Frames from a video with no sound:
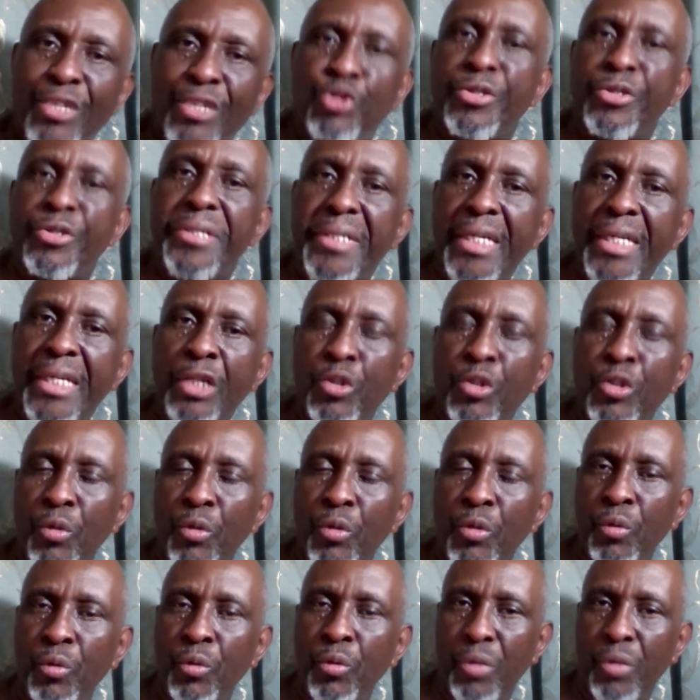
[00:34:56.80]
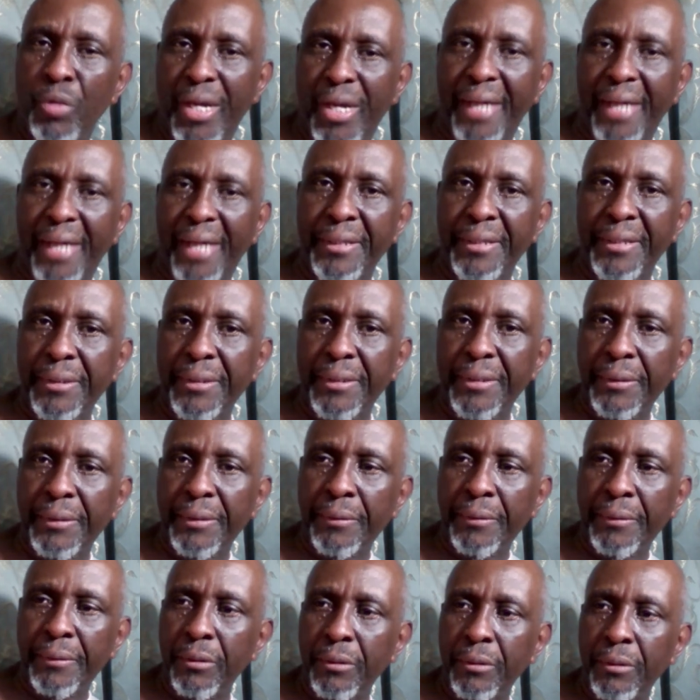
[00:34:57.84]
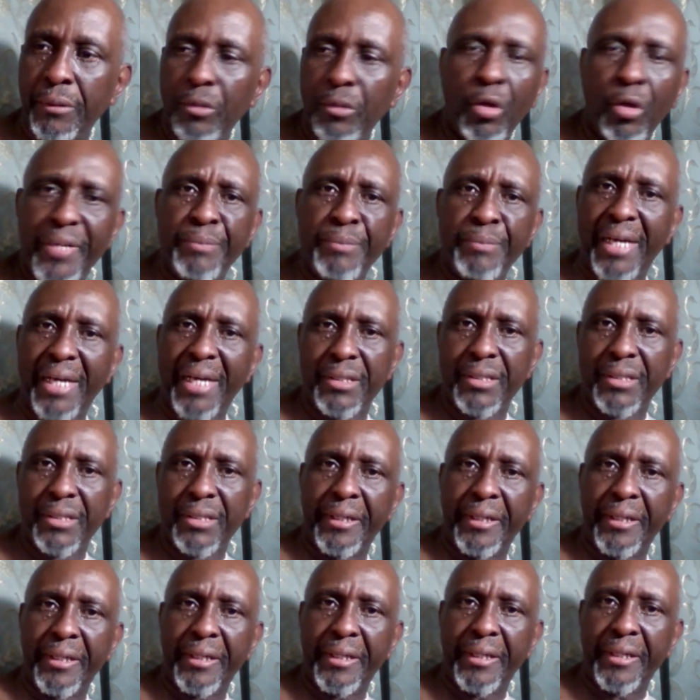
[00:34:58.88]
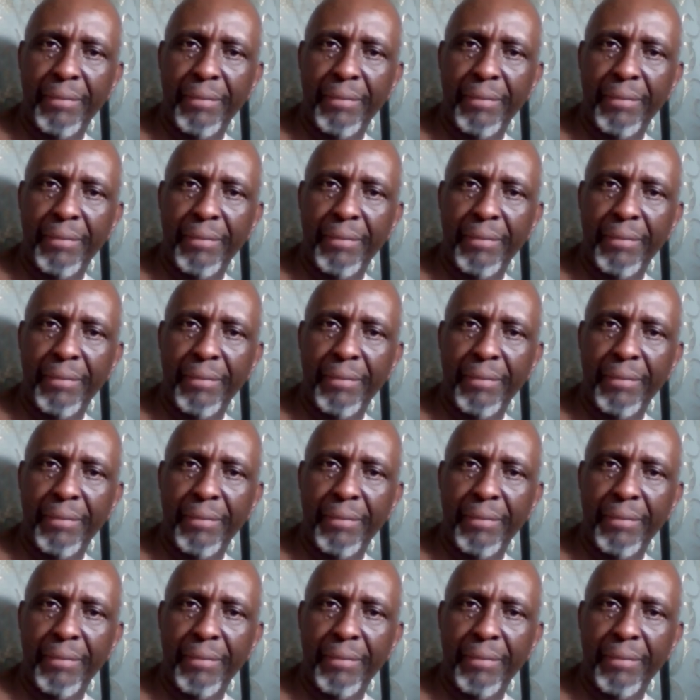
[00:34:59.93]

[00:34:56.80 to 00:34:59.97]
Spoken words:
to look at. Always be a designer about it. Don't